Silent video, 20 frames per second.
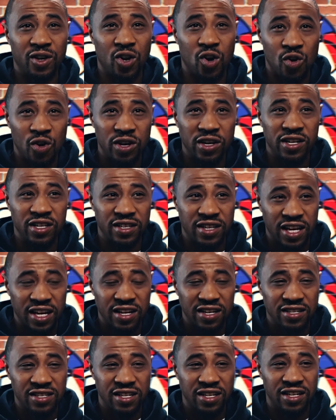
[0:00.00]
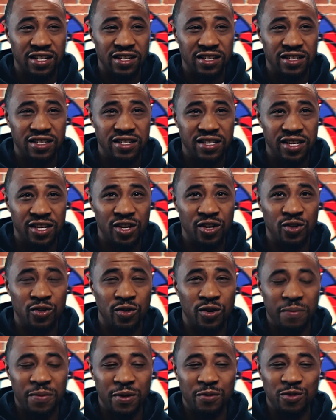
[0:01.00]
going to Dickinson
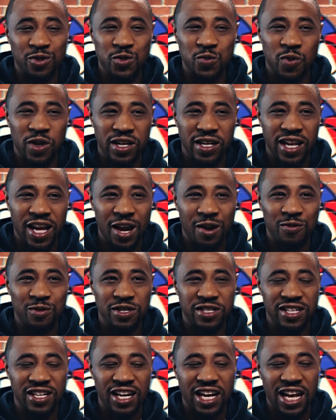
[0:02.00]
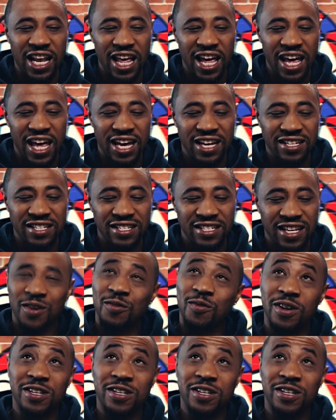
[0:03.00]
until it was one day I was in class.